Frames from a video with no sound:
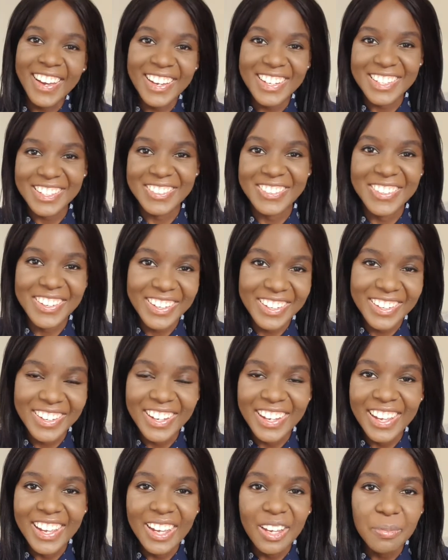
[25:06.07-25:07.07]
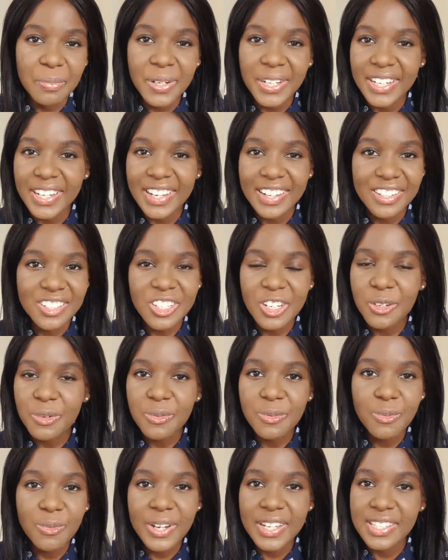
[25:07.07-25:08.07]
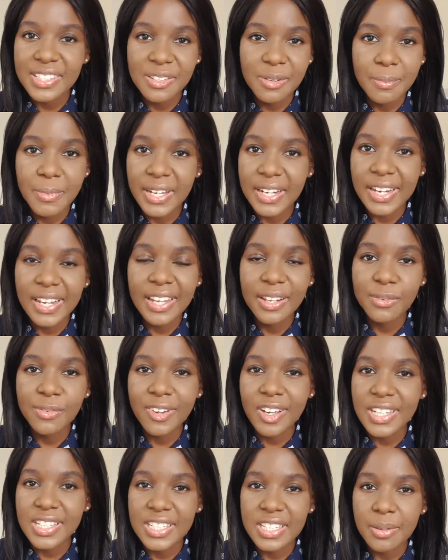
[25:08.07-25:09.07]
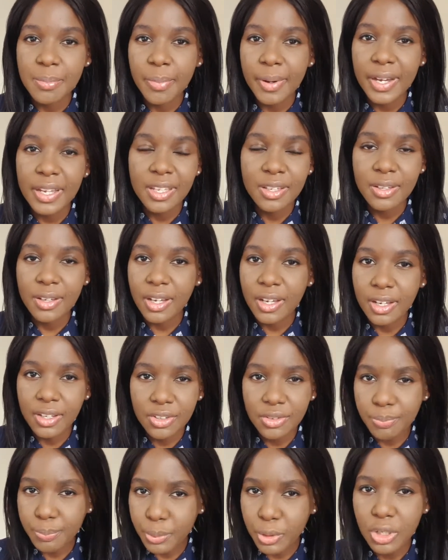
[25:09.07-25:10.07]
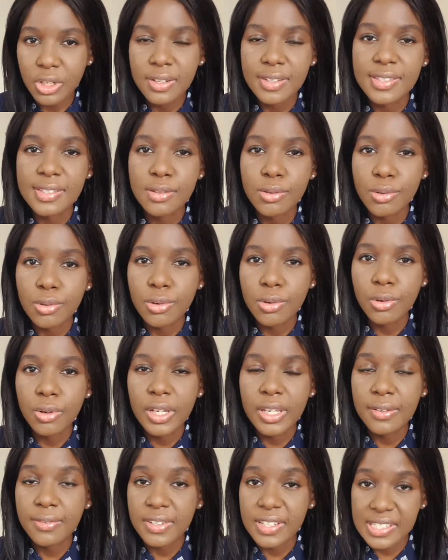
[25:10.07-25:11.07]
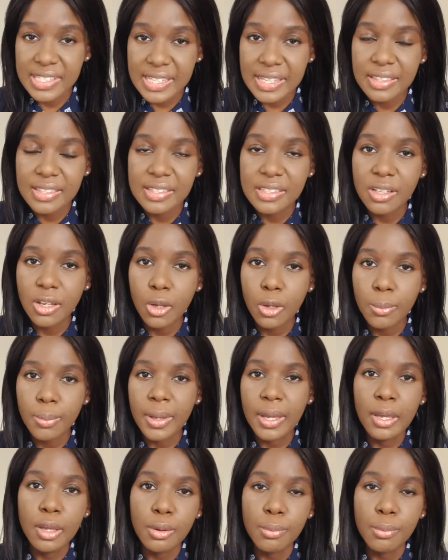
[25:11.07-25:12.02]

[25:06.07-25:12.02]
I don't know. But yeah, don't waste your money in first year buying books or even a stethoscope.